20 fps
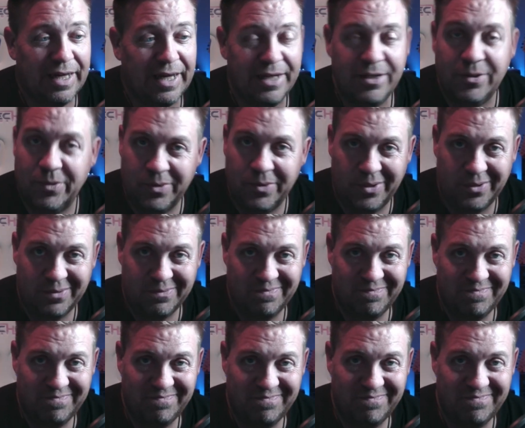I don't know,
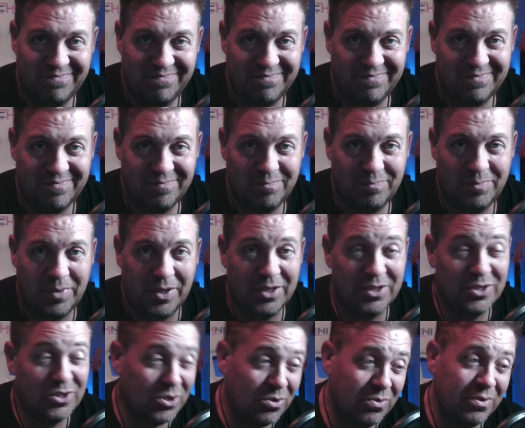but
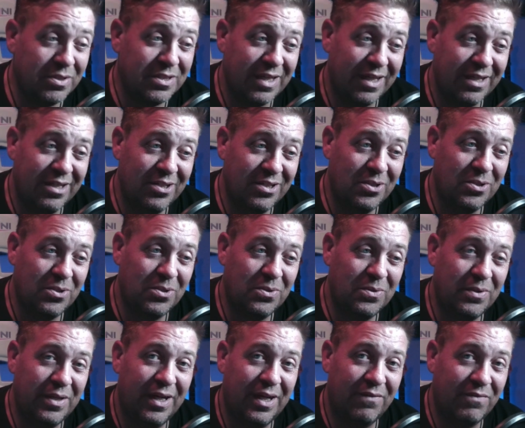as soon as I
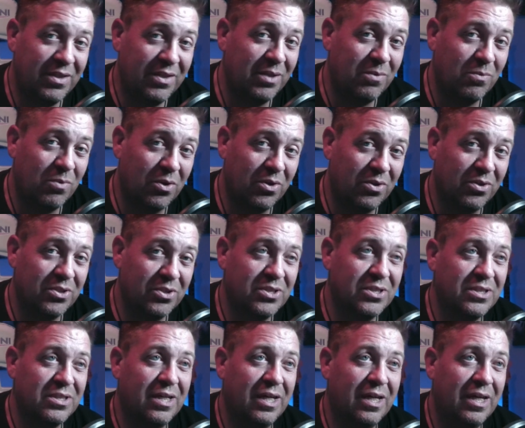do and everything
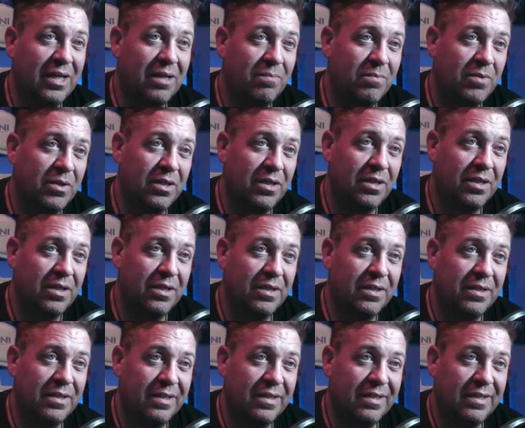works, I am going
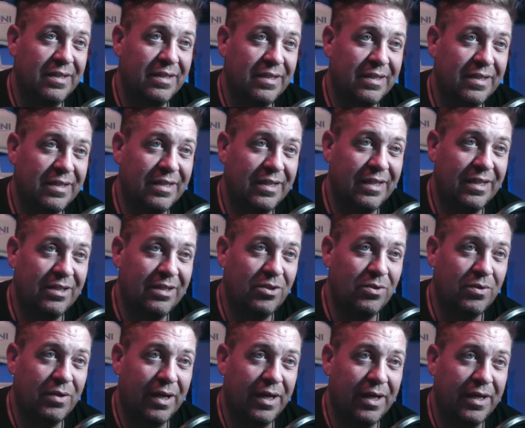to get
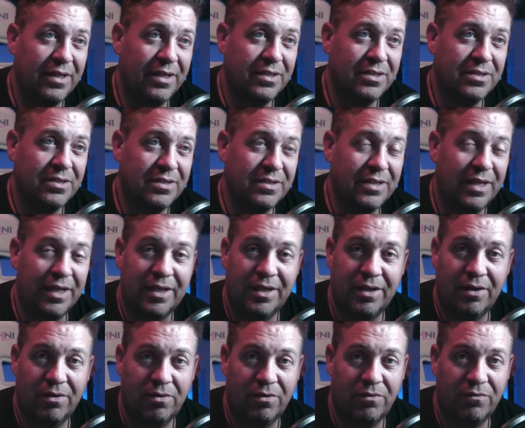you guys taken
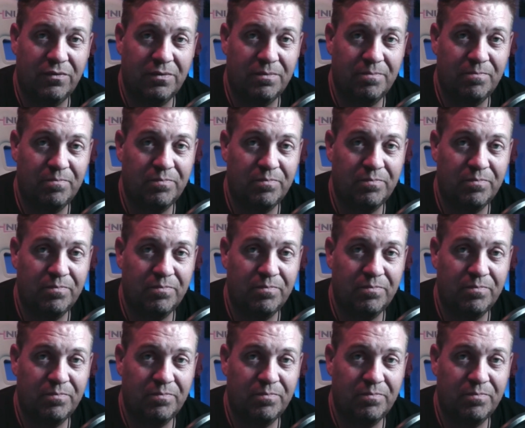care of.